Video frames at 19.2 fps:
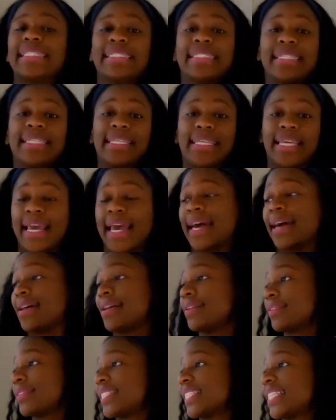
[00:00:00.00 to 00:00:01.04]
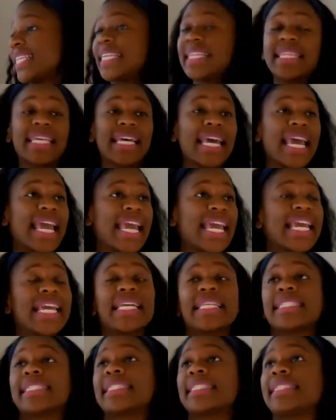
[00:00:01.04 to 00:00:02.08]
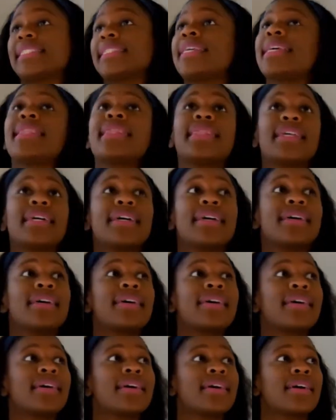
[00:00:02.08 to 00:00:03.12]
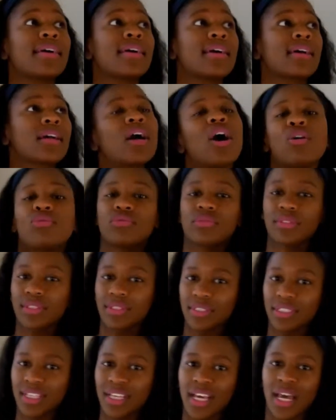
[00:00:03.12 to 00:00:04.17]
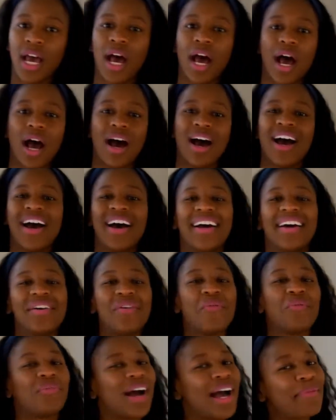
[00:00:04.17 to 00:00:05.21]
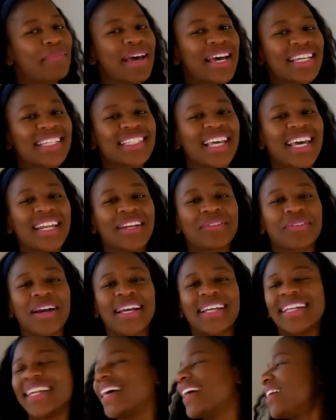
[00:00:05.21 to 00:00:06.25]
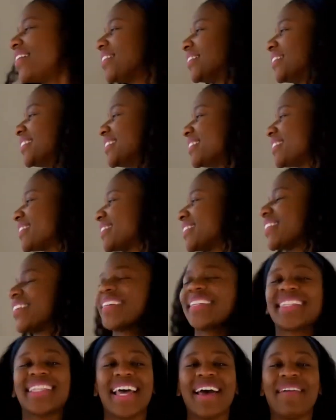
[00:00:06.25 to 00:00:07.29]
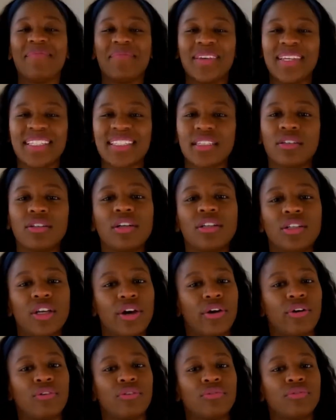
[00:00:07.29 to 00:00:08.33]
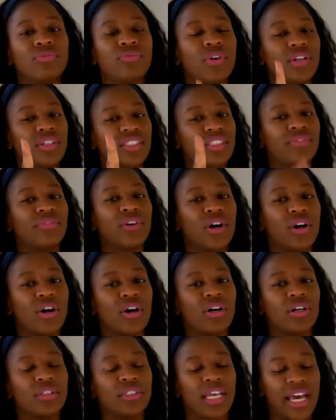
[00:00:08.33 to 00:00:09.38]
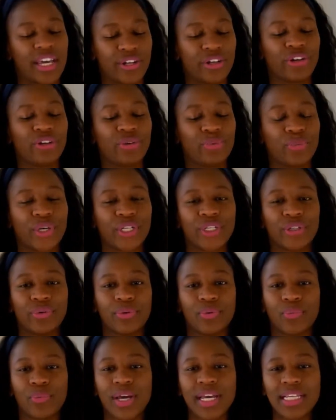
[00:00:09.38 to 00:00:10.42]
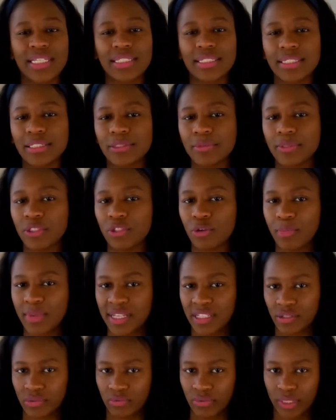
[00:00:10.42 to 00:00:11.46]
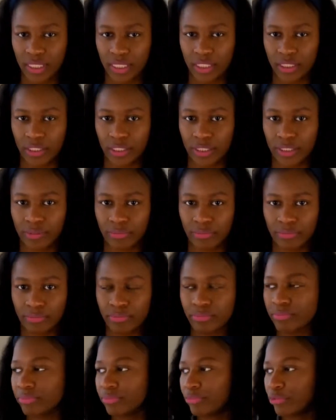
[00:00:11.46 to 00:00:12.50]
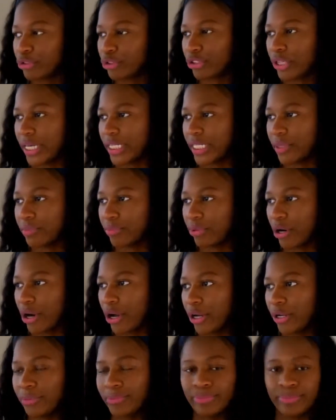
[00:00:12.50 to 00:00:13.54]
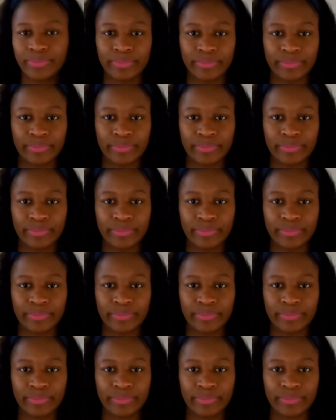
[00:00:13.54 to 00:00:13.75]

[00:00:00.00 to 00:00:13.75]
It's Kel to the east, to the coast. Why am I excited right now? Well, let me know. First of all, I know you're wondering, why is this bitch on my screen in a training bra?